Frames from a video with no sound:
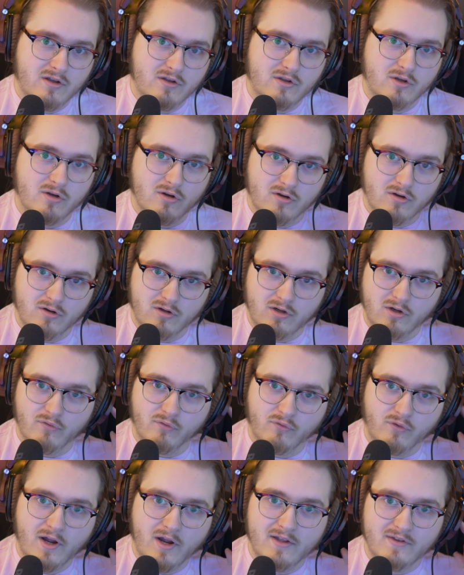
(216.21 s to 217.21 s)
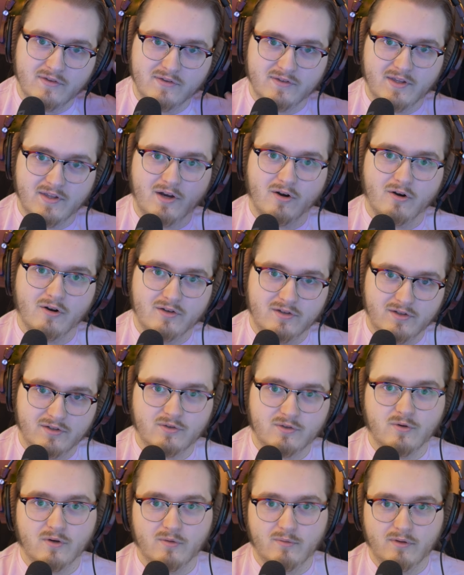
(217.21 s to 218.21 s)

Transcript: your your friends that are on Discord